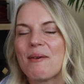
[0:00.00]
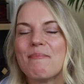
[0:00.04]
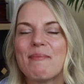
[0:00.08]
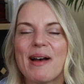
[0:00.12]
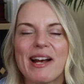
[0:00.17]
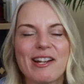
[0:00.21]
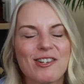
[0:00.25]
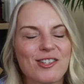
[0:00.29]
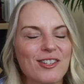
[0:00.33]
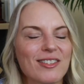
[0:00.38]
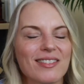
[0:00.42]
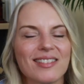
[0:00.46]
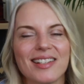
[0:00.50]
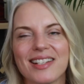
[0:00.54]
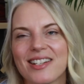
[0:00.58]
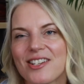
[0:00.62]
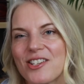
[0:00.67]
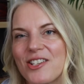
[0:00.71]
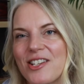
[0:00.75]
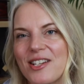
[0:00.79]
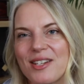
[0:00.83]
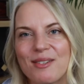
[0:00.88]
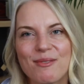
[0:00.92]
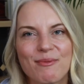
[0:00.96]
imagine that
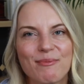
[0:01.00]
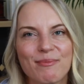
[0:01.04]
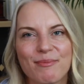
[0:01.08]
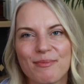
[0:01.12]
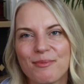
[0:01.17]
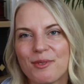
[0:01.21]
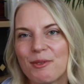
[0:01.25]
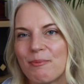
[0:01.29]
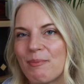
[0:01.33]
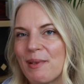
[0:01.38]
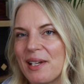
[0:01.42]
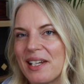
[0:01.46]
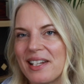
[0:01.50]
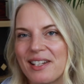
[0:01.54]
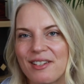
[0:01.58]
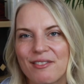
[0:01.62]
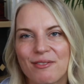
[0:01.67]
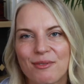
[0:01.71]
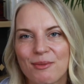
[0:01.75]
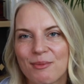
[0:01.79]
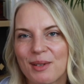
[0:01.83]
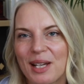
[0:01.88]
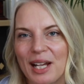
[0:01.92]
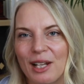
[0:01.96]
she would be
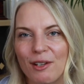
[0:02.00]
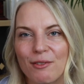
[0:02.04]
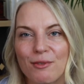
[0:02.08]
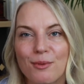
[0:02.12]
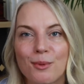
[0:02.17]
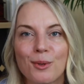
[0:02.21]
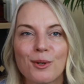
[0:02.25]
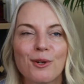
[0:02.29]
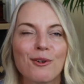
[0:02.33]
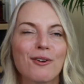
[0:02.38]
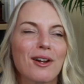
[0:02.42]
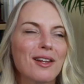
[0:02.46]
from California.